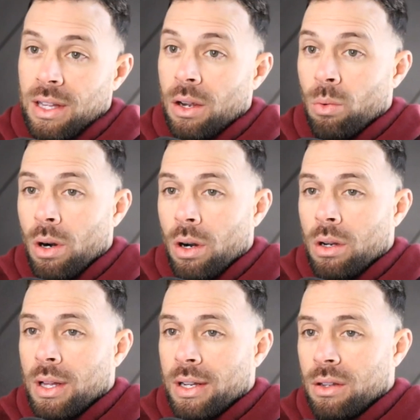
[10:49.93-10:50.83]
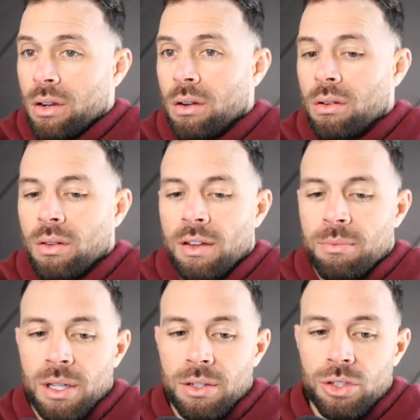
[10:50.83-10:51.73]
They work. Like they've
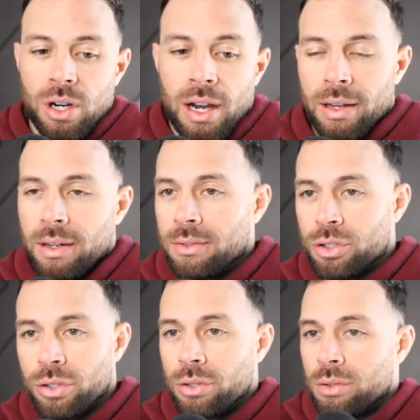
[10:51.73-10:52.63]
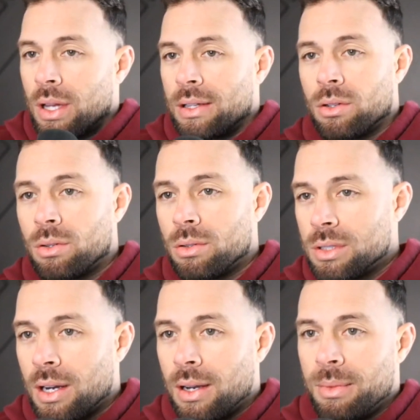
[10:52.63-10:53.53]
been tried and true like the whole
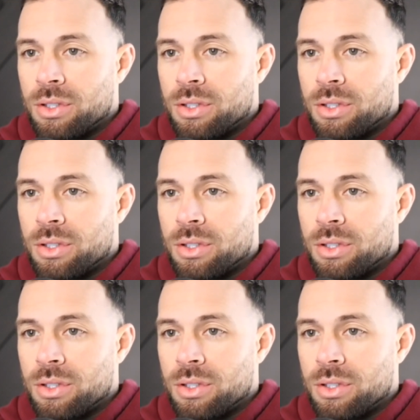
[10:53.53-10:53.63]
time.